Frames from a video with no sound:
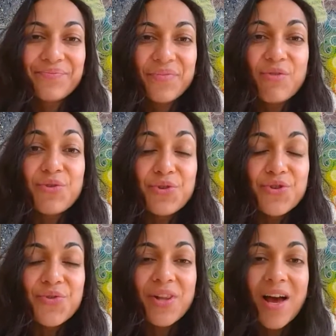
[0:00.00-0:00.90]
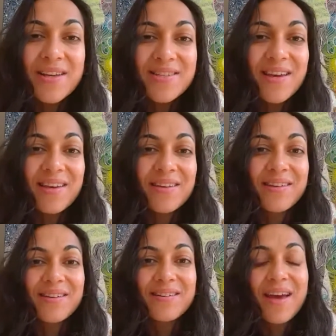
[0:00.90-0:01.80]
of
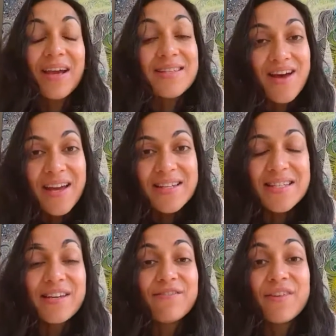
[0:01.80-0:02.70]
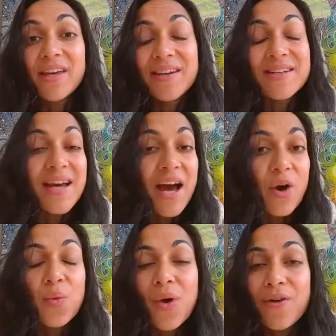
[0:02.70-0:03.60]
neutralizing anxiety, fear,
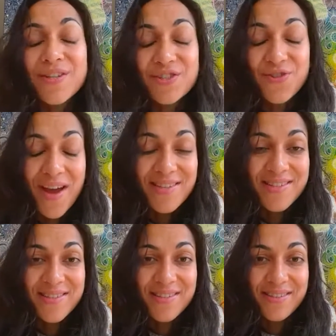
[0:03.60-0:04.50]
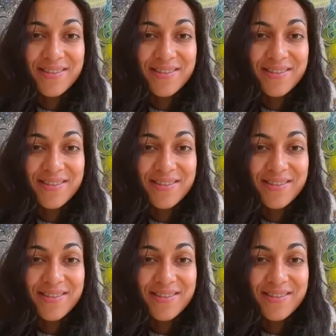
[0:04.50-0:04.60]
doubt, worry, stress.